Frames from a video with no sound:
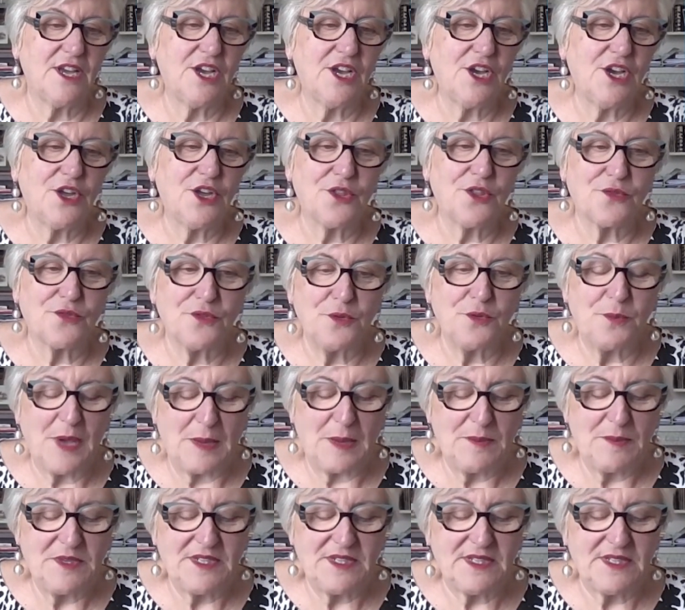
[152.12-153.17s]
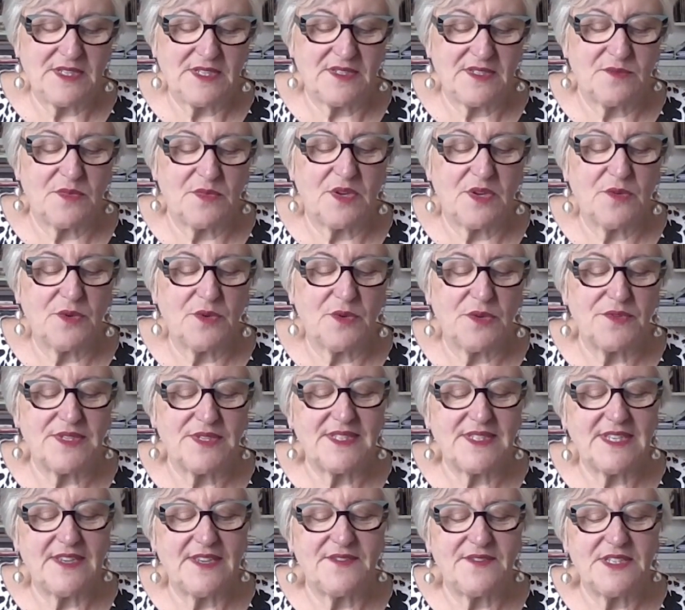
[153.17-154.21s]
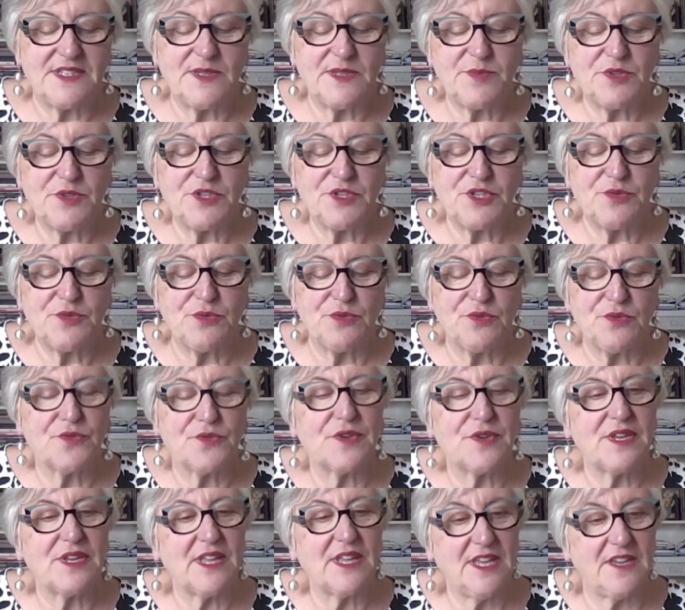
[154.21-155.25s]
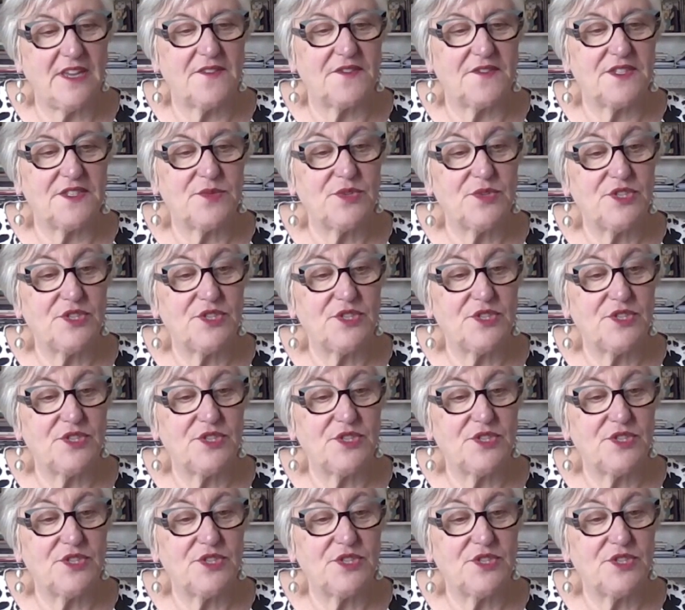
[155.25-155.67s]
Through baptism, we receive spiritual gifts,